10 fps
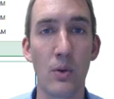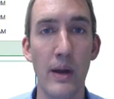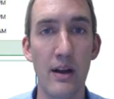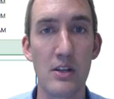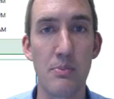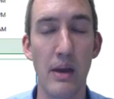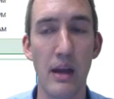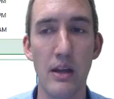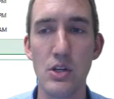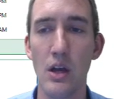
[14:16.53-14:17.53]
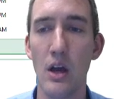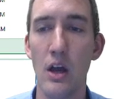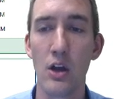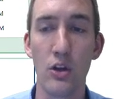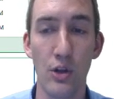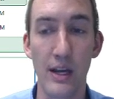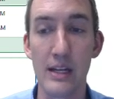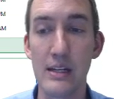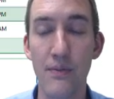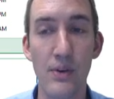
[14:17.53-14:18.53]
records page, look at
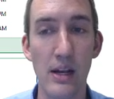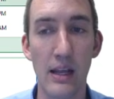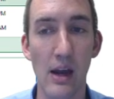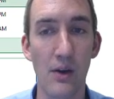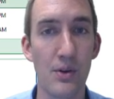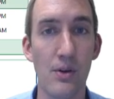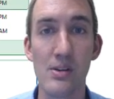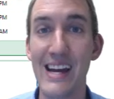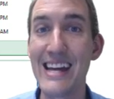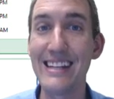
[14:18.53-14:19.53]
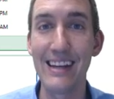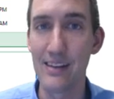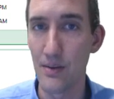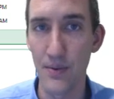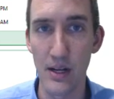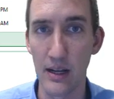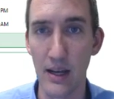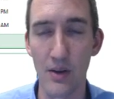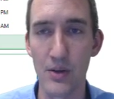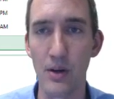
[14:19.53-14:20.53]
a different encounter or edit a different
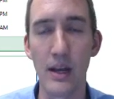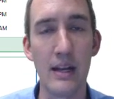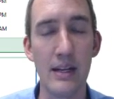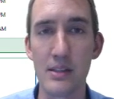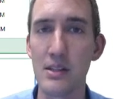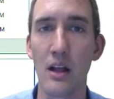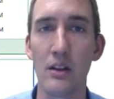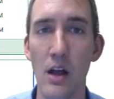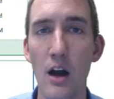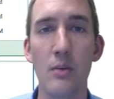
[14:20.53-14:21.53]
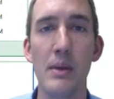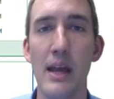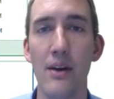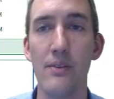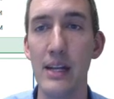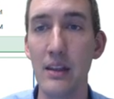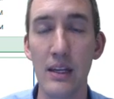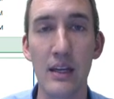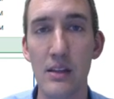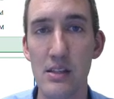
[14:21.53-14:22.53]
encounter. It does not lock me out of
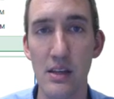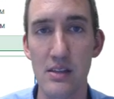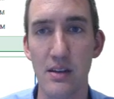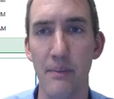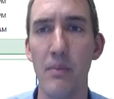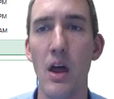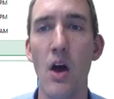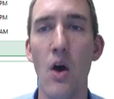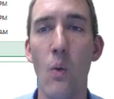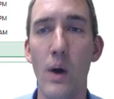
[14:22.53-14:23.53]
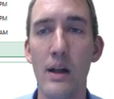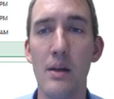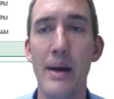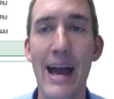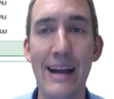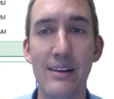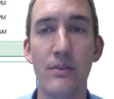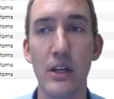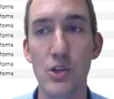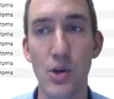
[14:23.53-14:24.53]
anything in the system while I'm
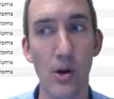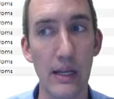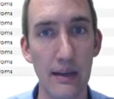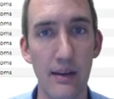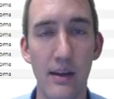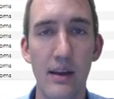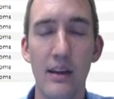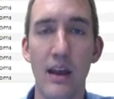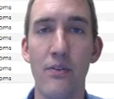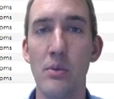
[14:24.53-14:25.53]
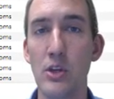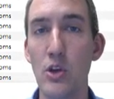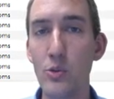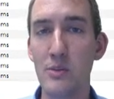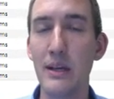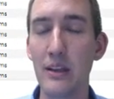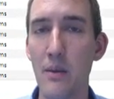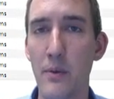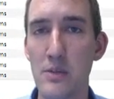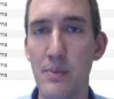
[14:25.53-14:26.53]
actively charting. Okay, from a
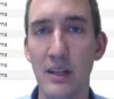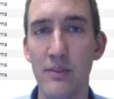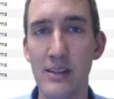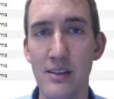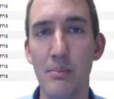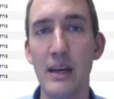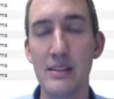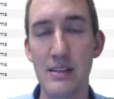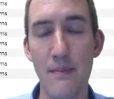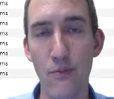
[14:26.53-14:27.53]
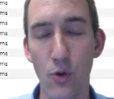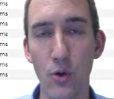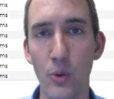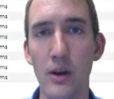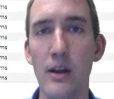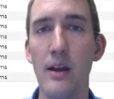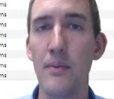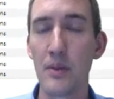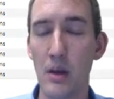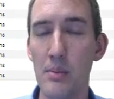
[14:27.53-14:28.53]
usability perspective, that's a big step forward
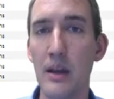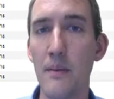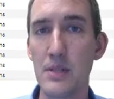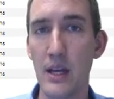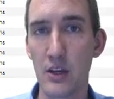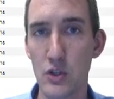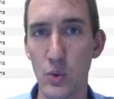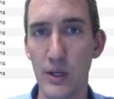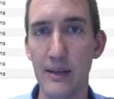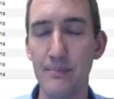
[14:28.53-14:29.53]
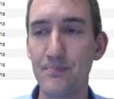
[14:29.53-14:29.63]
coming up to X20.